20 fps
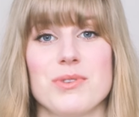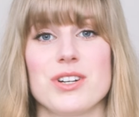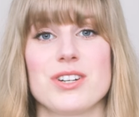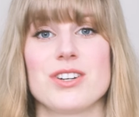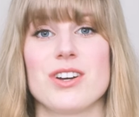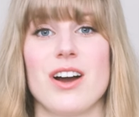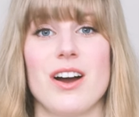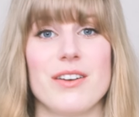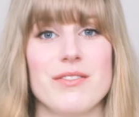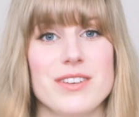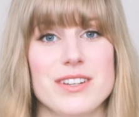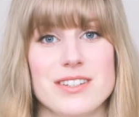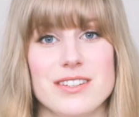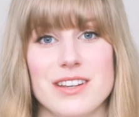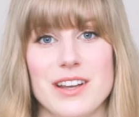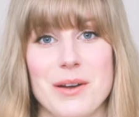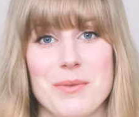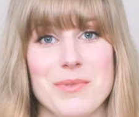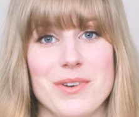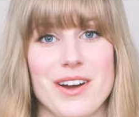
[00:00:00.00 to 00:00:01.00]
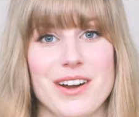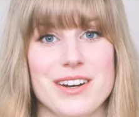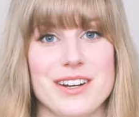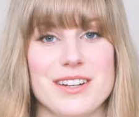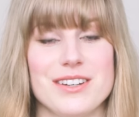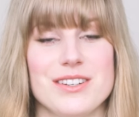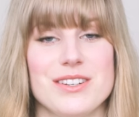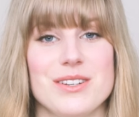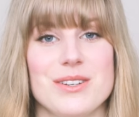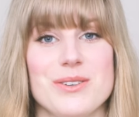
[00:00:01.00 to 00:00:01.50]
which obviously I'm not
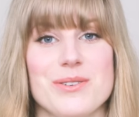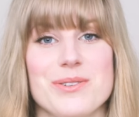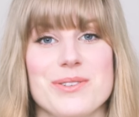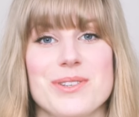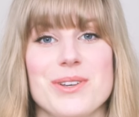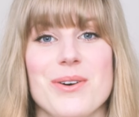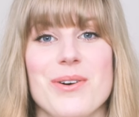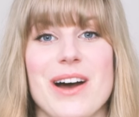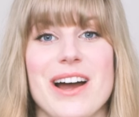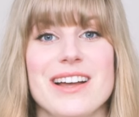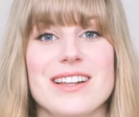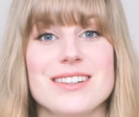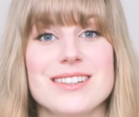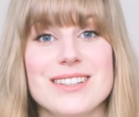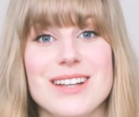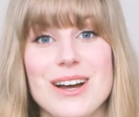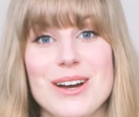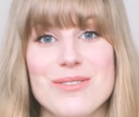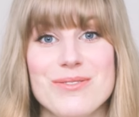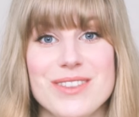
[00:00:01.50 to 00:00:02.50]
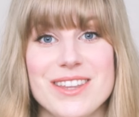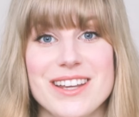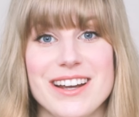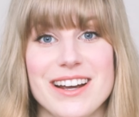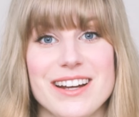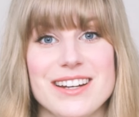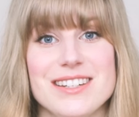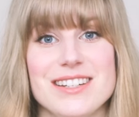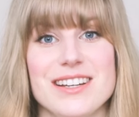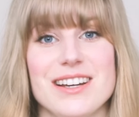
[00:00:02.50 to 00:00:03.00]
into, so I love the
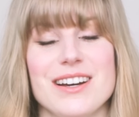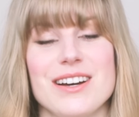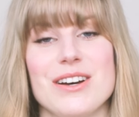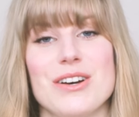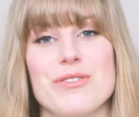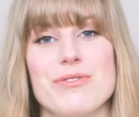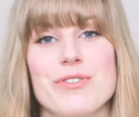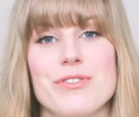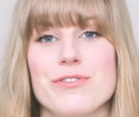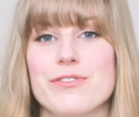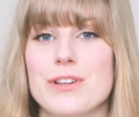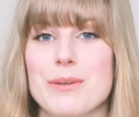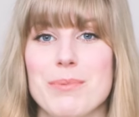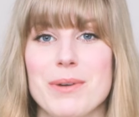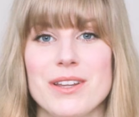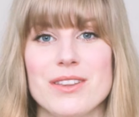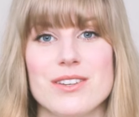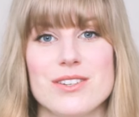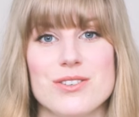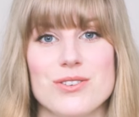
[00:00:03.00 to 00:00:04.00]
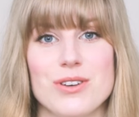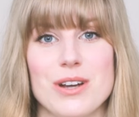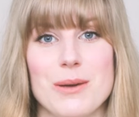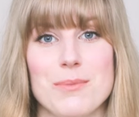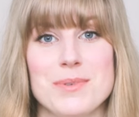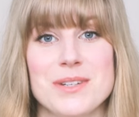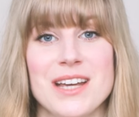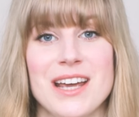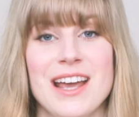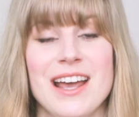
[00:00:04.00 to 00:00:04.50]
idea of flipping the
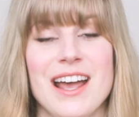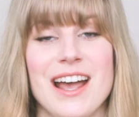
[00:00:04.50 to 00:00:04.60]
script